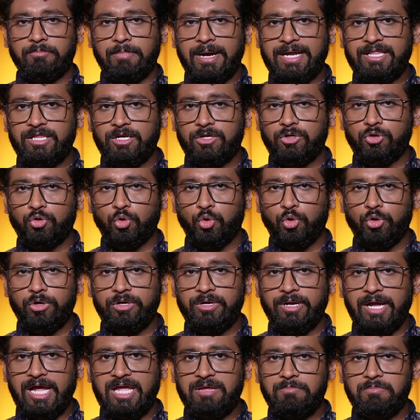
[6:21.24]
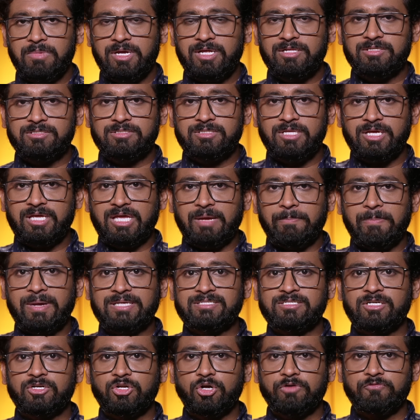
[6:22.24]
by the tone I means the
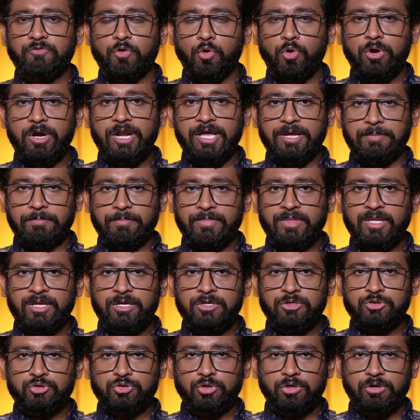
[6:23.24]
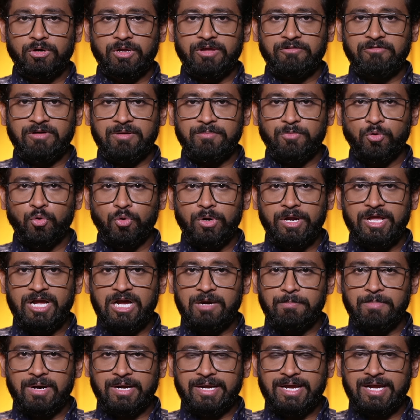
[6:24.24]
capacity of holding. So if I'm holding
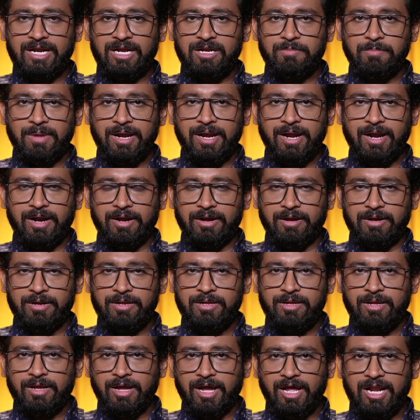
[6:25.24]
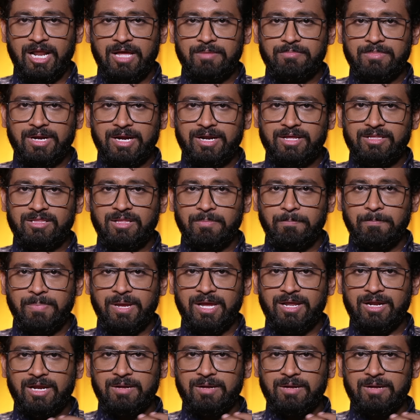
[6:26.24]
a bucket in my hand and I'm getting the pain,